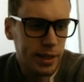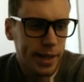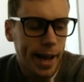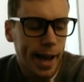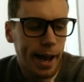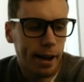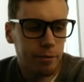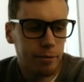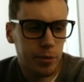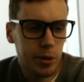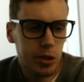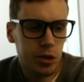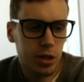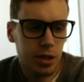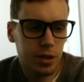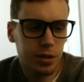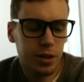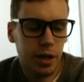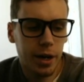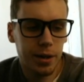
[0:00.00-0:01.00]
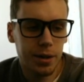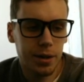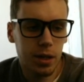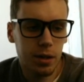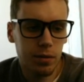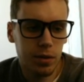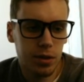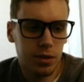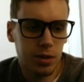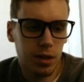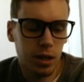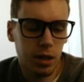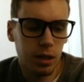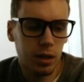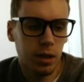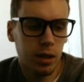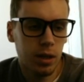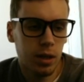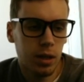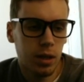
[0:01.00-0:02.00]
average the entirety of this thing
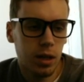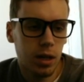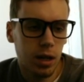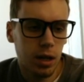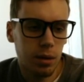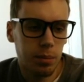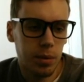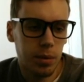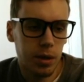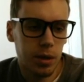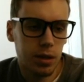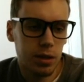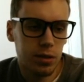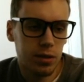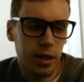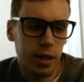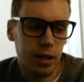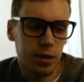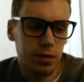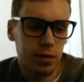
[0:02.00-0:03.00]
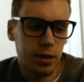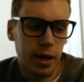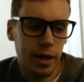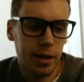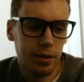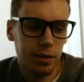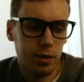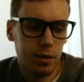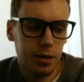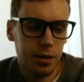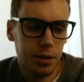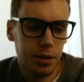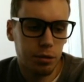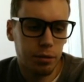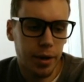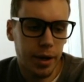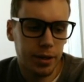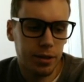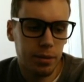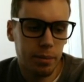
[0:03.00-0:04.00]
because that is not
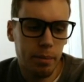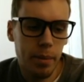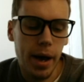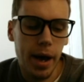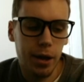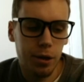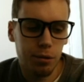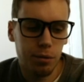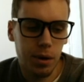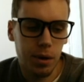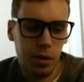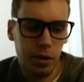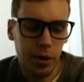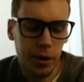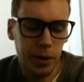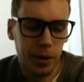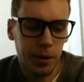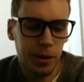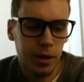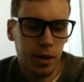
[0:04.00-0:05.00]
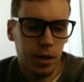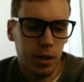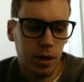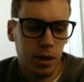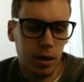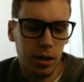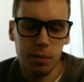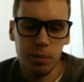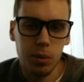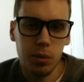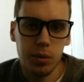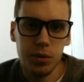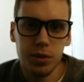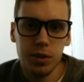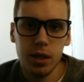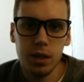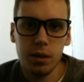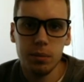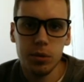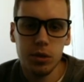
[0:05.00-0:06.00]
correct math right there. But once
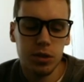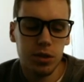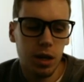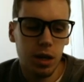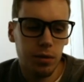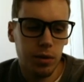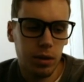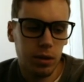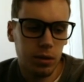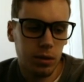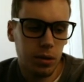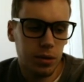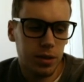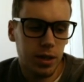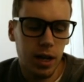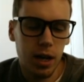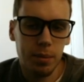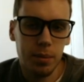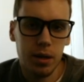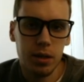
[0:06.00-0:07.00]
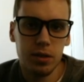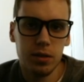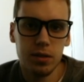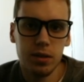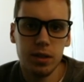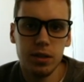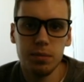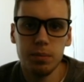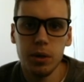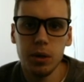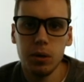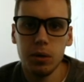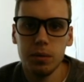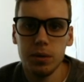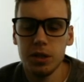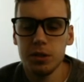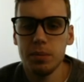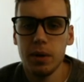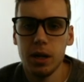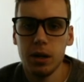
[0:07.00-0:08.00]
again, just saving a little time. And this
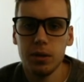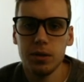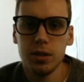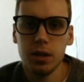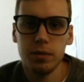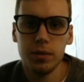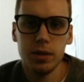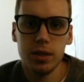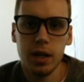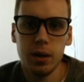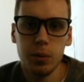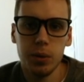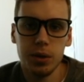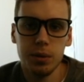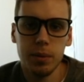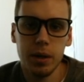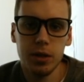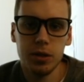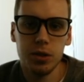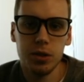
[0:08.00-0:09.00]
model itself is not meant